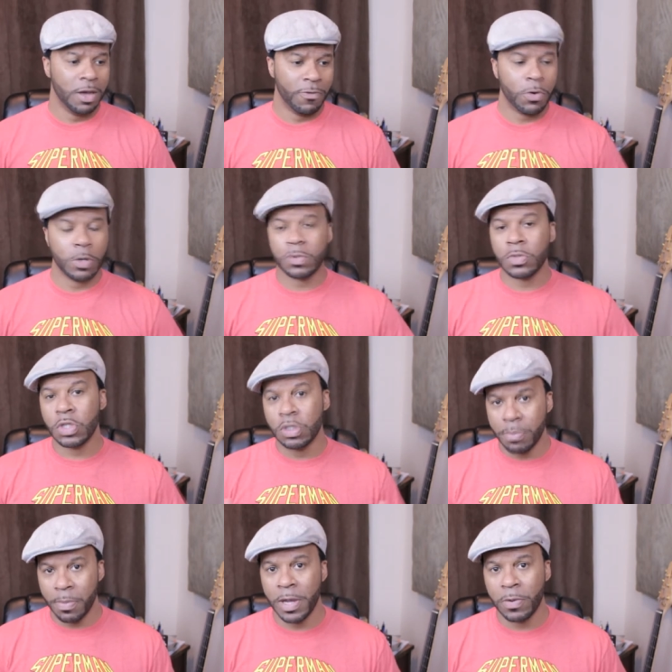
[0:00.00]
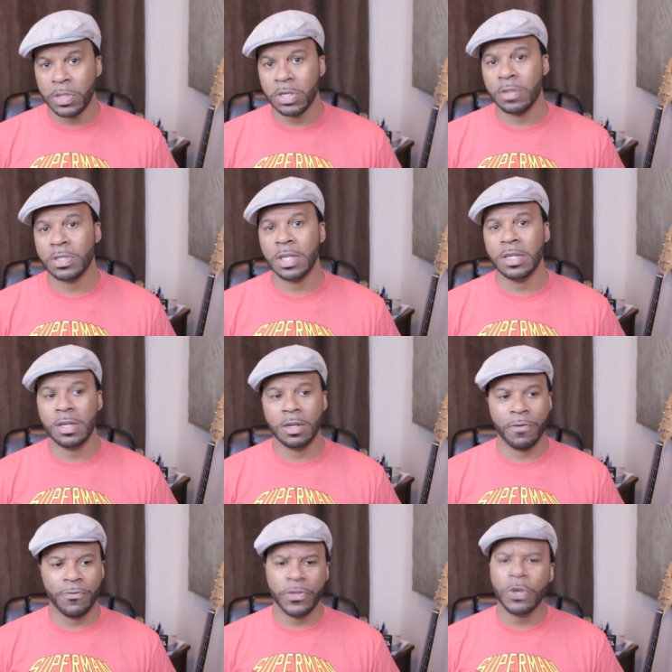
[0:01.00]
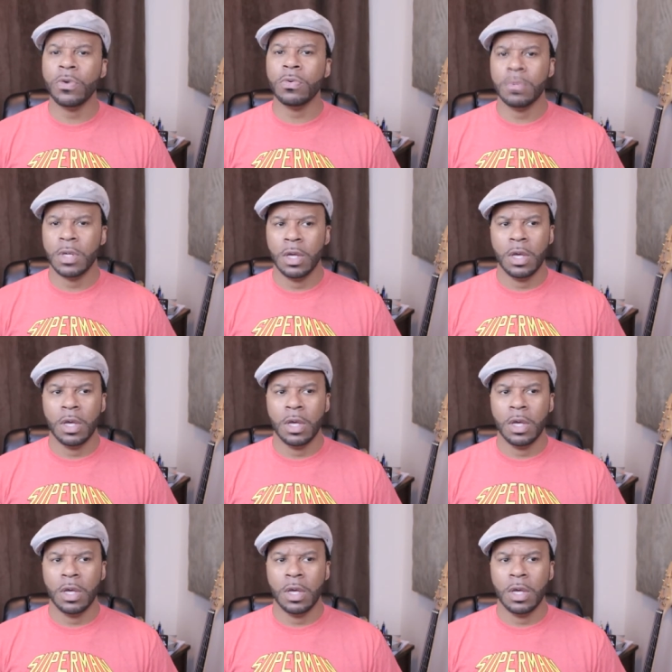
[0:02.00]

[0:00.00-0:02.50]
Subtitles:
Of course, with Superman Returns, they did a few